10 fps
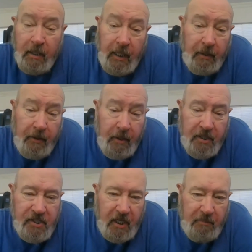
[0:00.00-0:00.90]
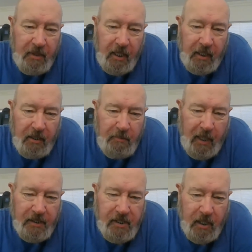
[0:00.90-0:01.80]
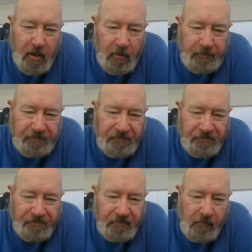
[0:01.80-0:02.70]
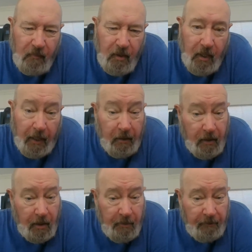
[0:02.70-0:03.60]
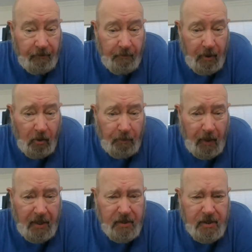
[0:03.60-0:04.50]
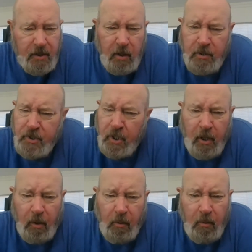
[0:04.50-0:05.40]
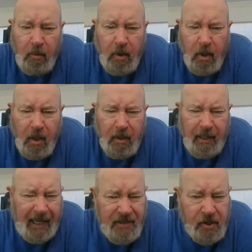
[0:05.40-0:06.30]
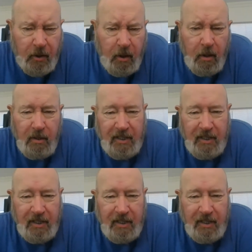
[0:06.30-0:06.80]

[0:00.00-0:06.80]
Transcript: Now they're doing the same thing in New Mexico. And they're coming from both places because, cancer,